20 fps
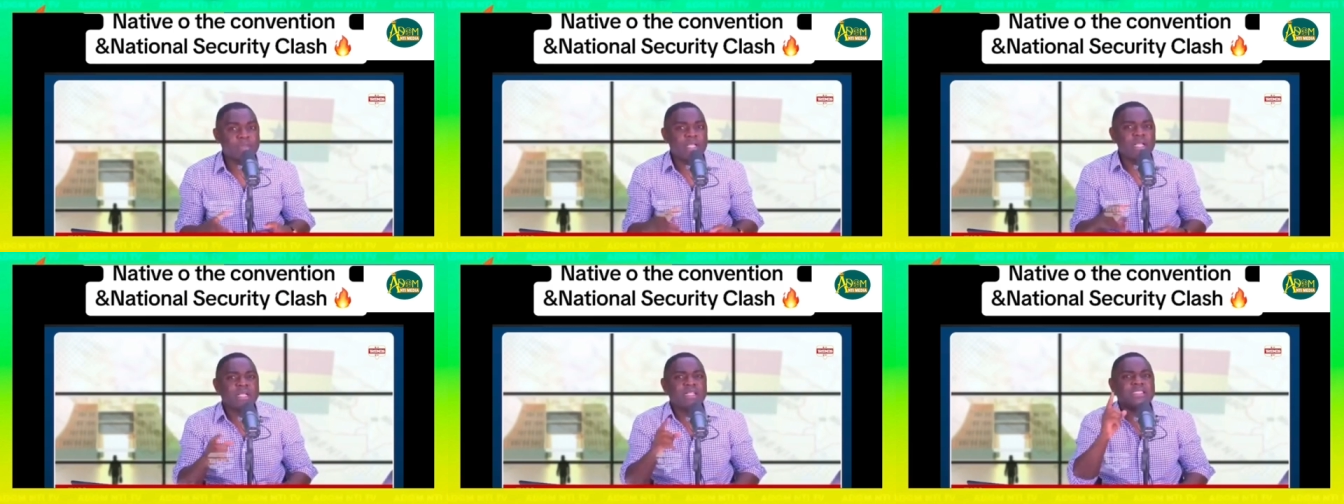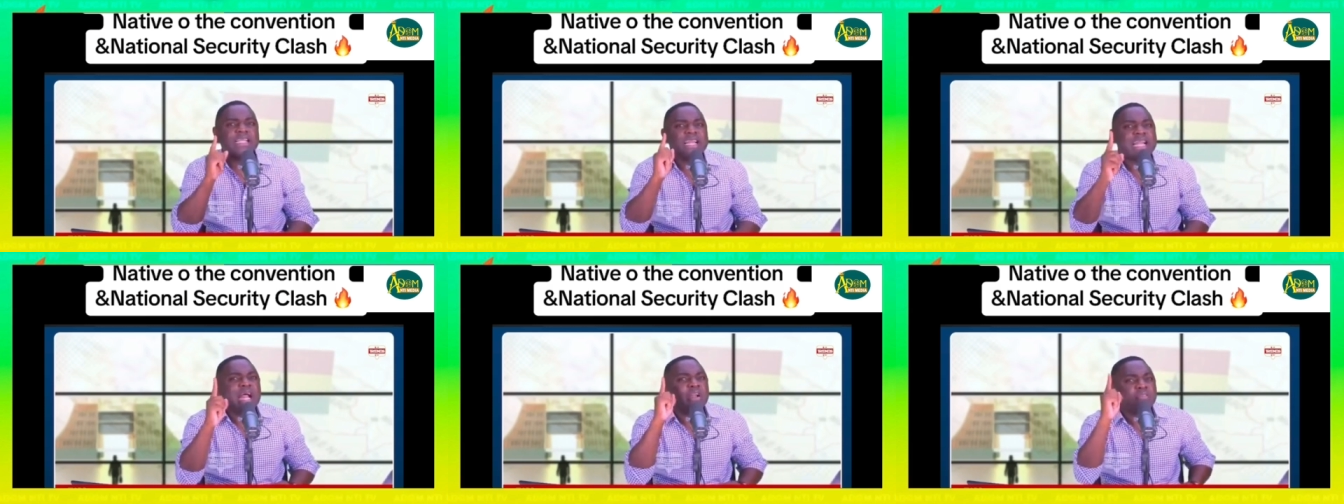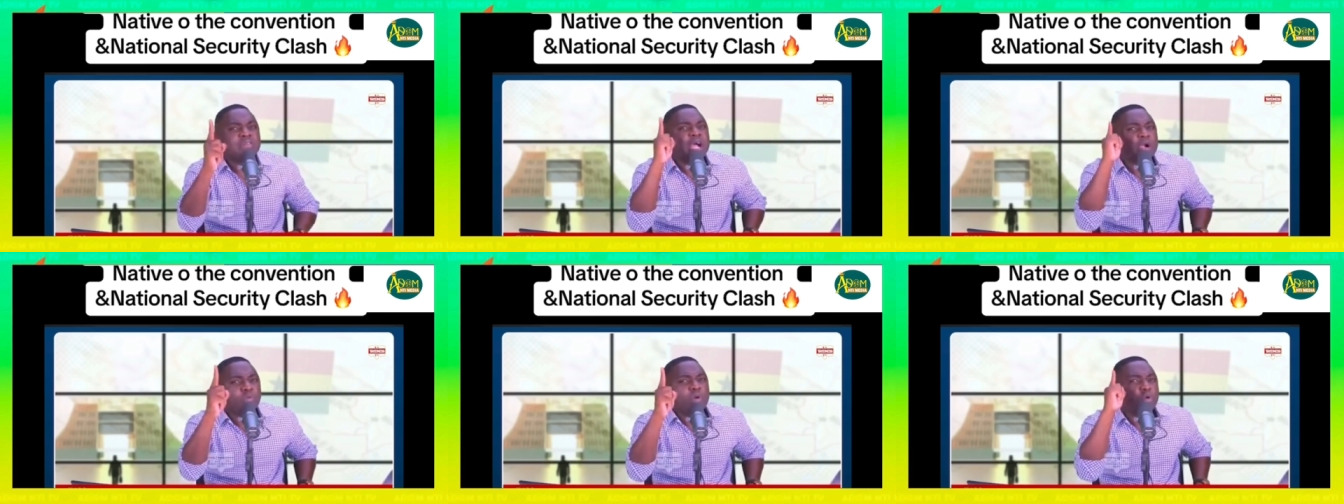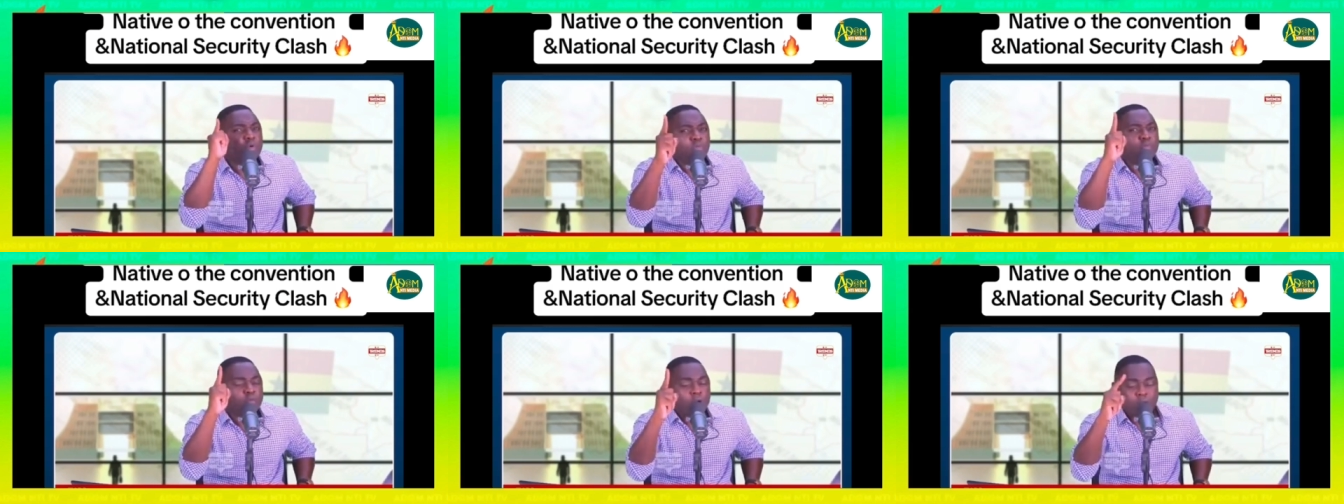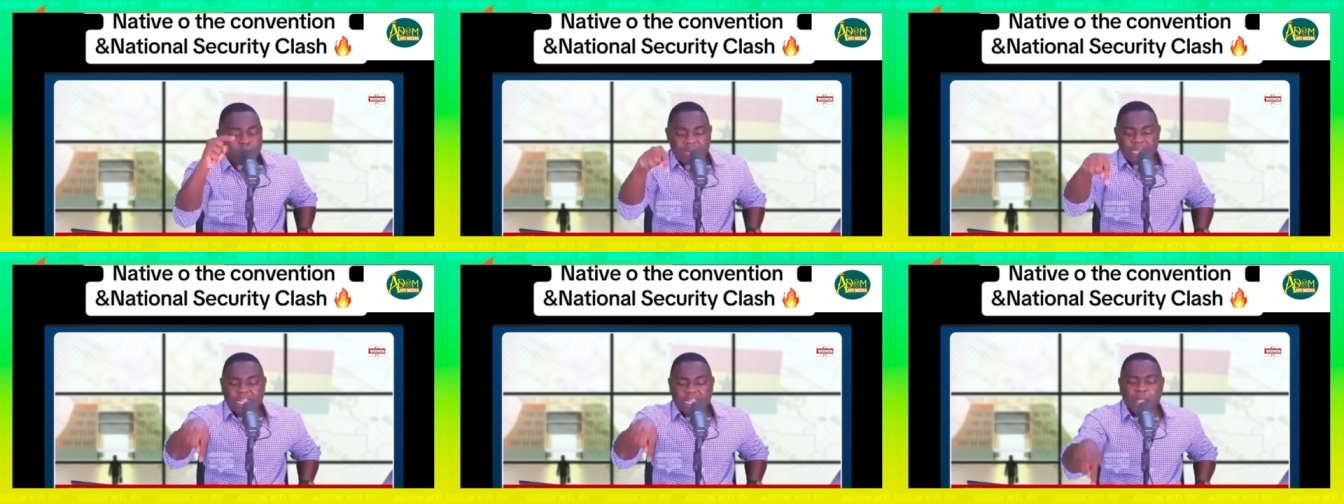Nana Addo Dan
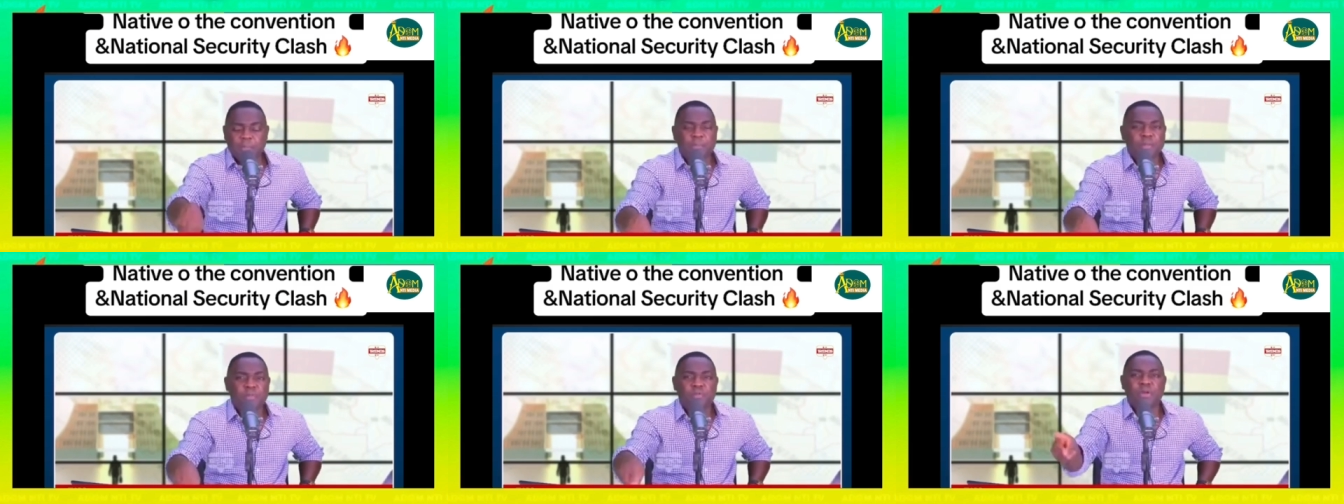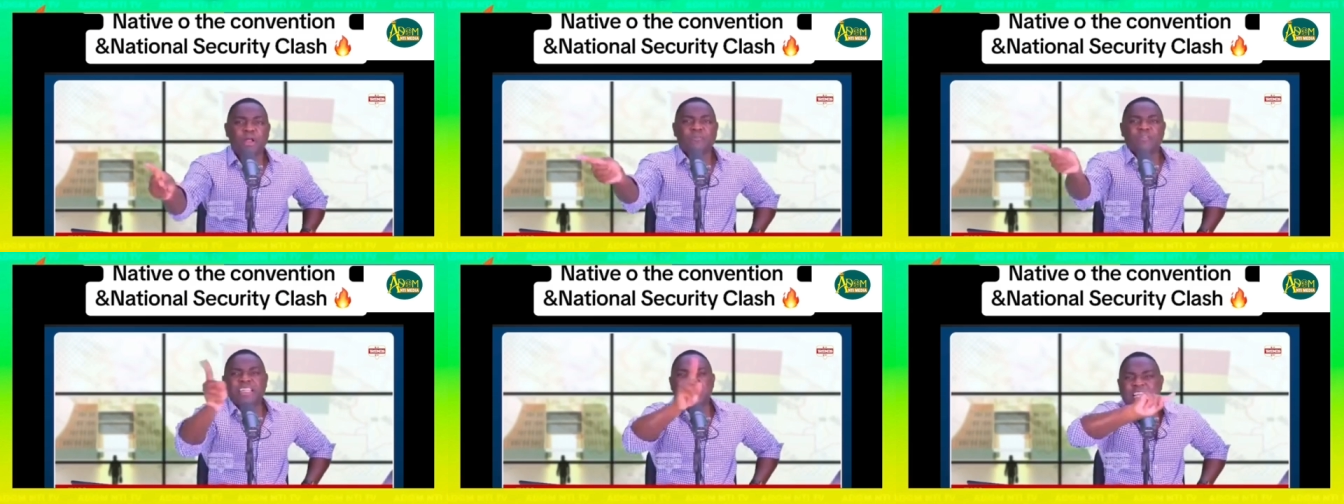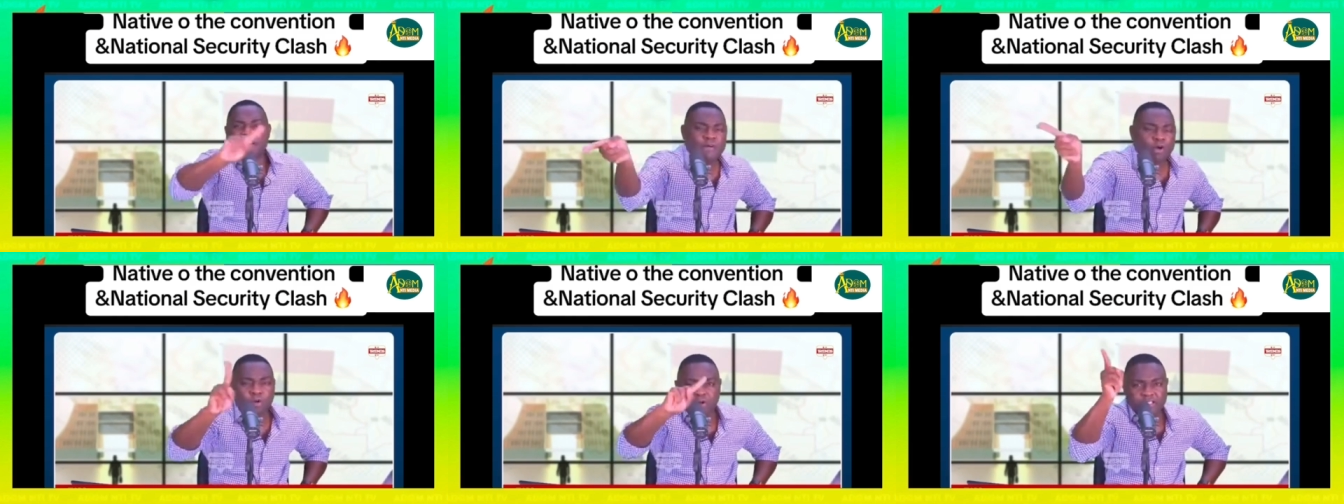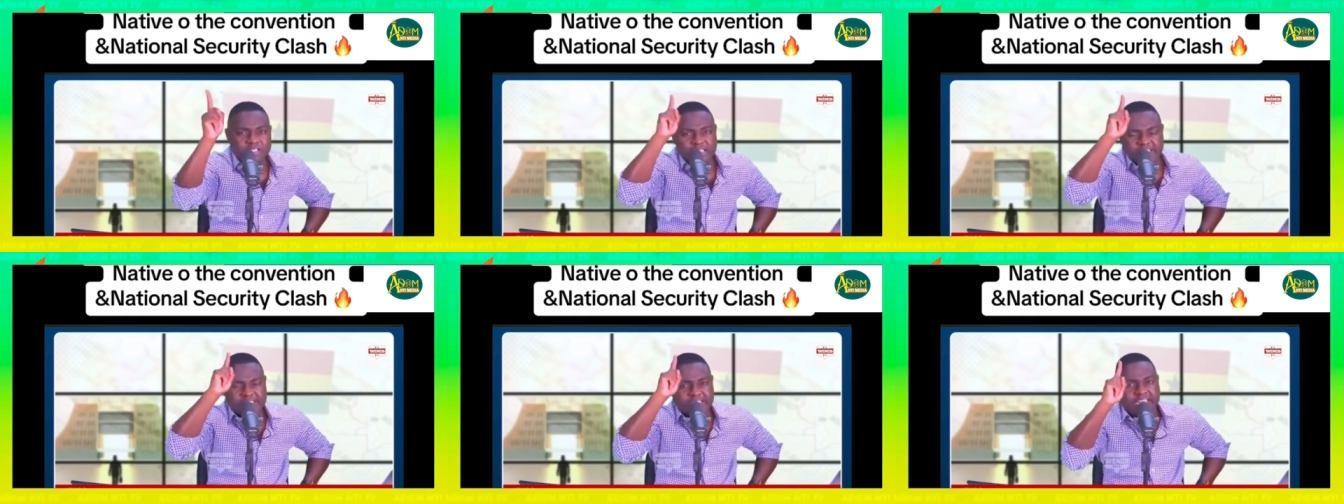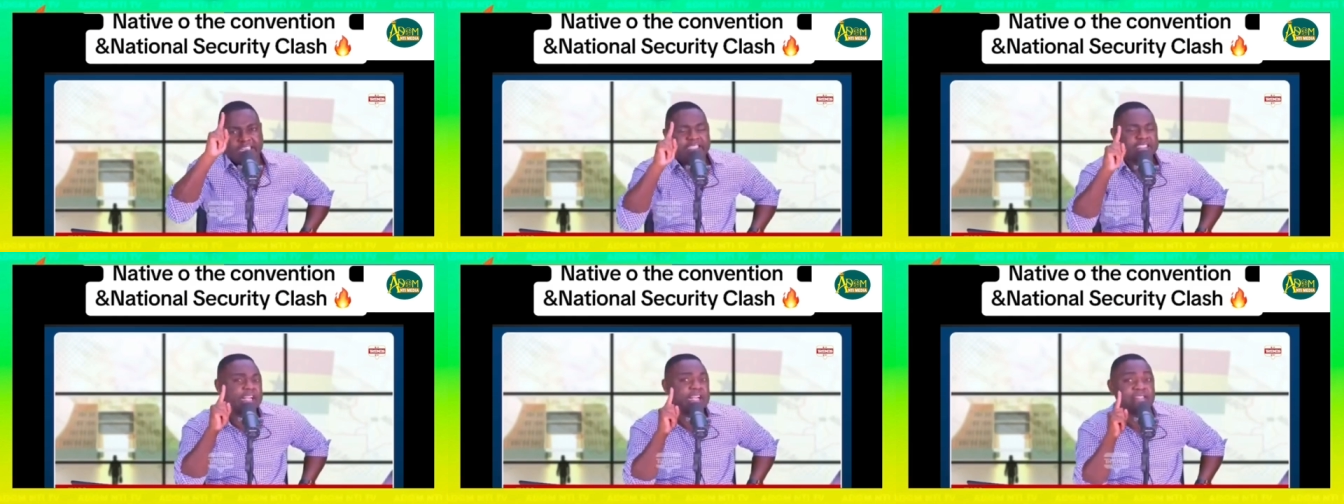Kweku and the NPP would have never gotten a
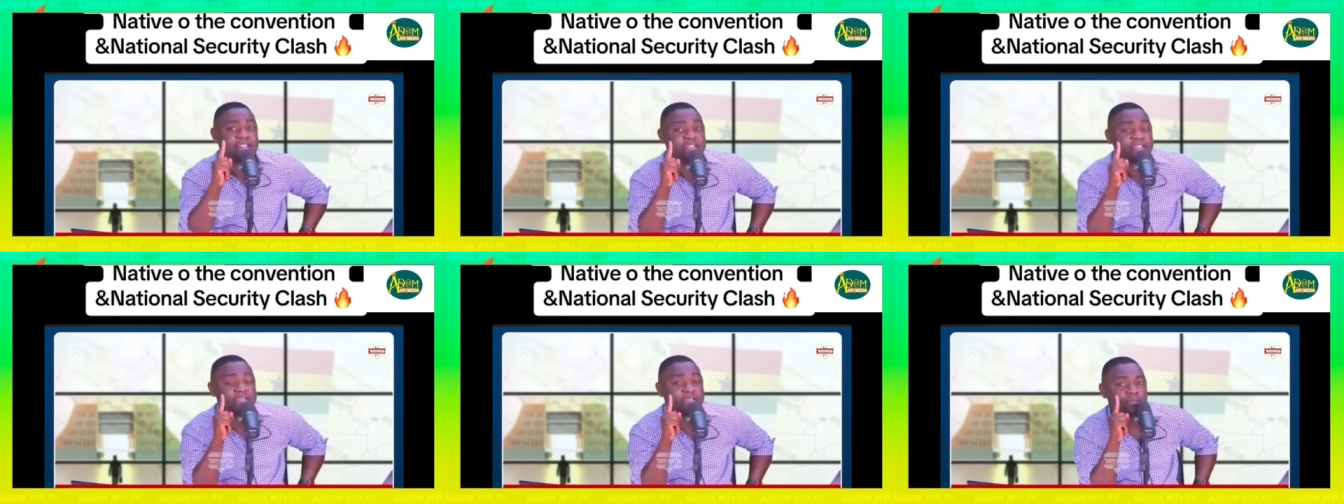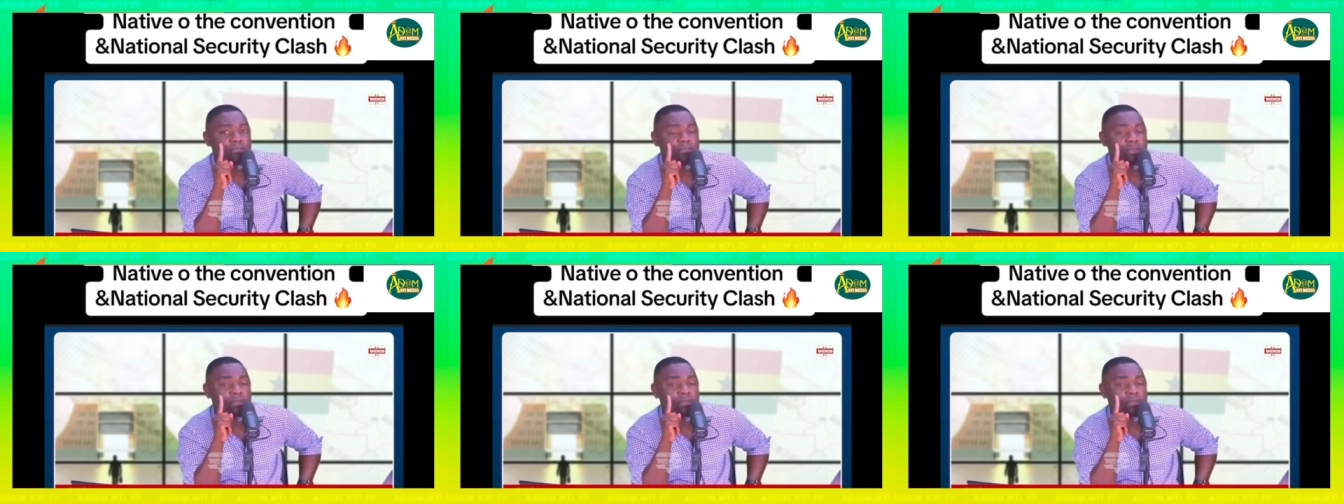second chance.